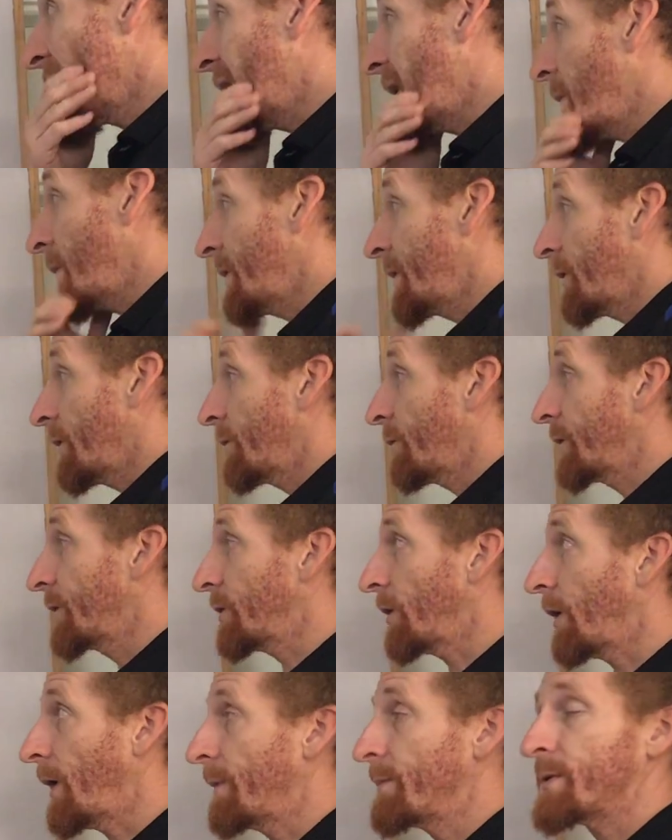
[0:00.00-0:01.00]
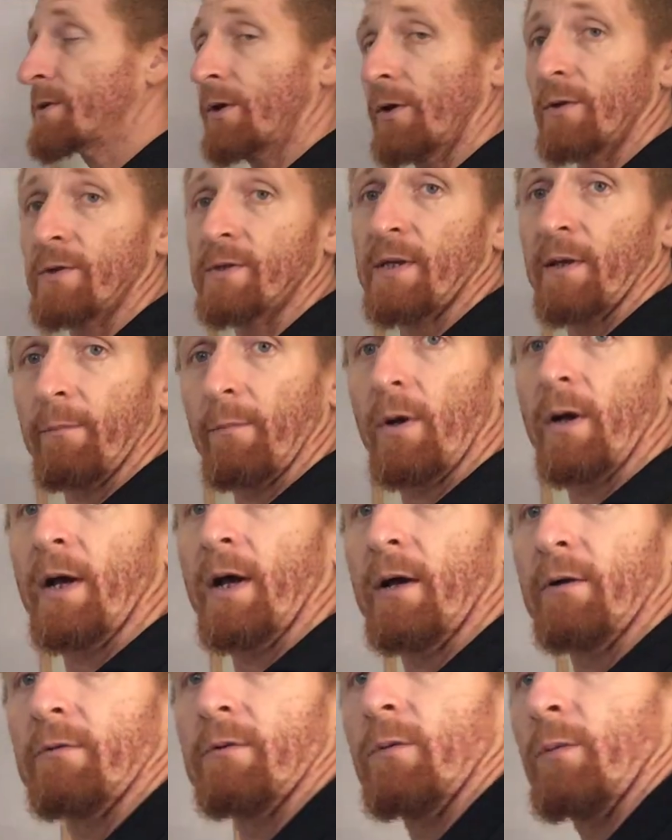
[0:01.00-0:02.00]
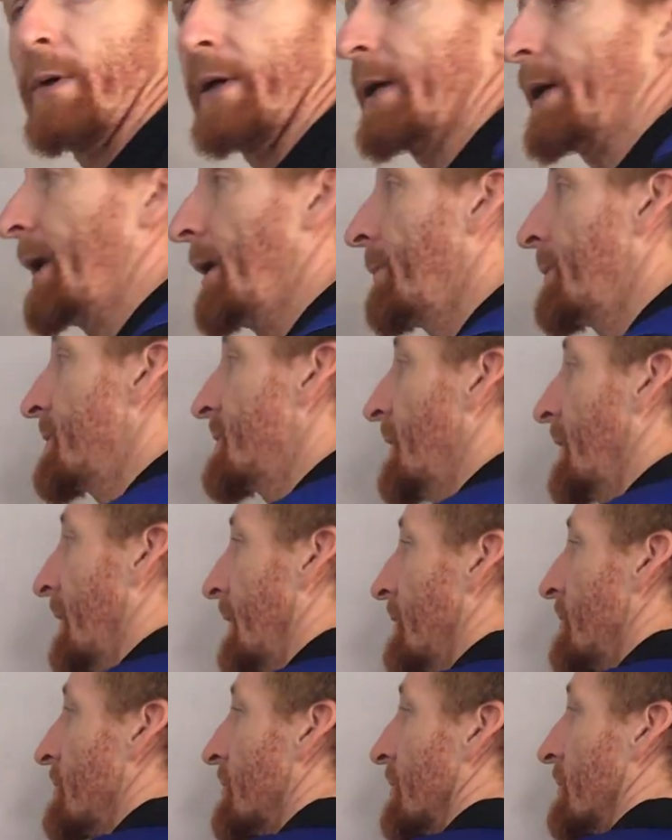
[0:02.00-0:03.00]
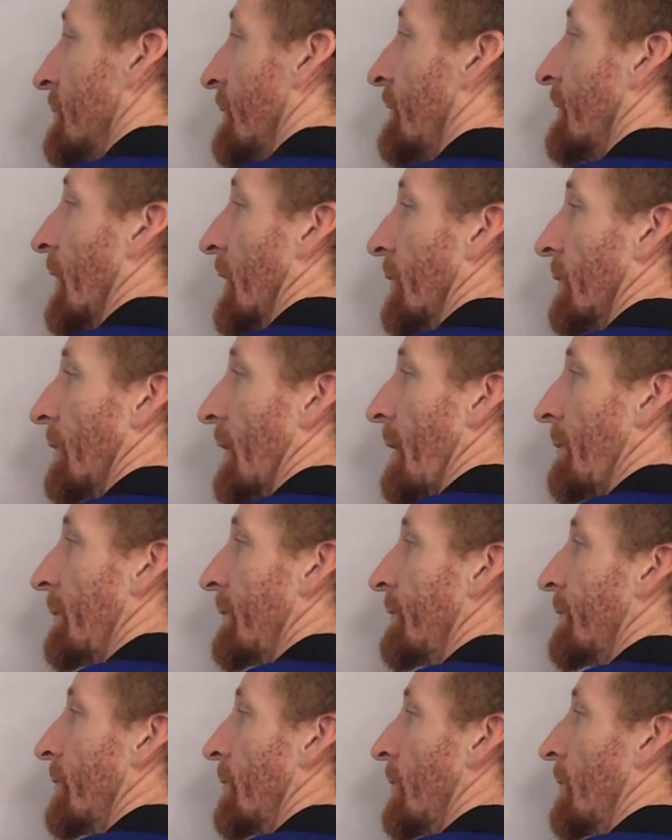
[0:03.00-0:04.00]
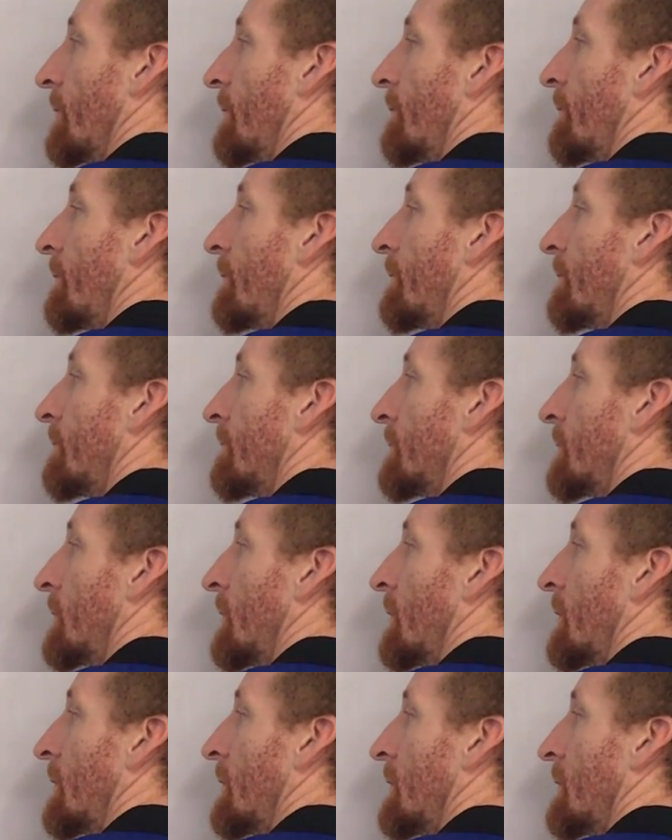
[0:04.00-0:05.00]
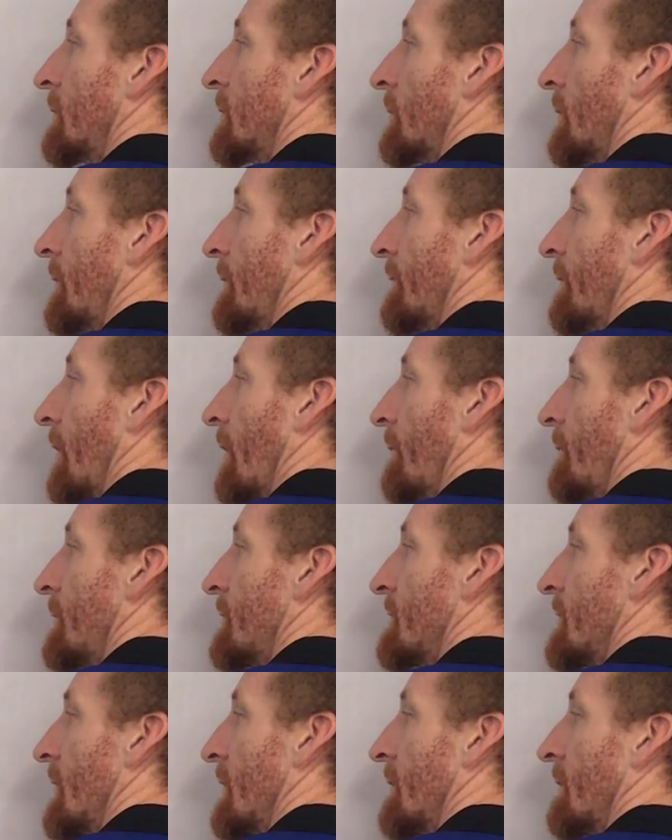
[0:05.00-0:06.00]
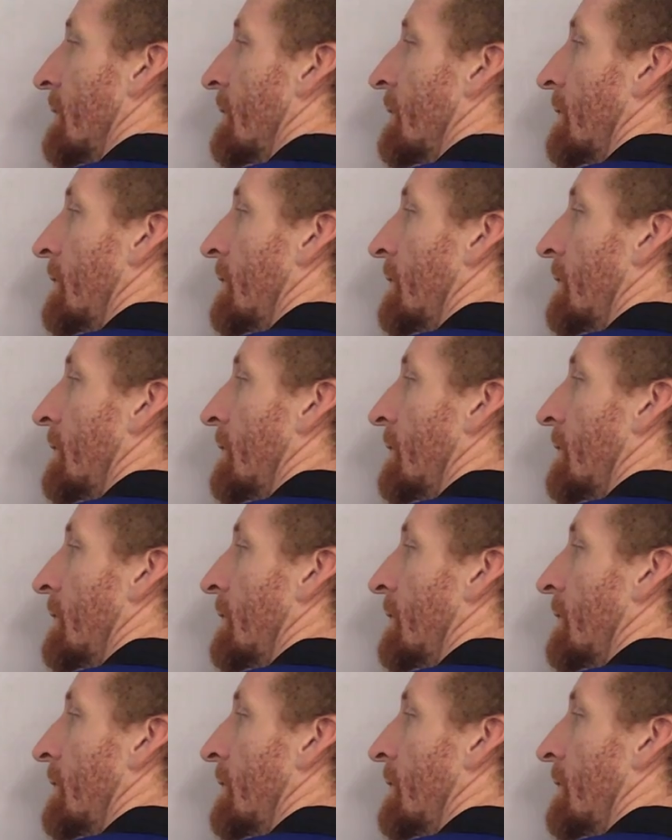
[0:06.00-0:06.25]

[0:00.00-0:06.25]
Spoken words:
And we know if we times those then by 100 we get our percentage, because we've done all that before. 25%,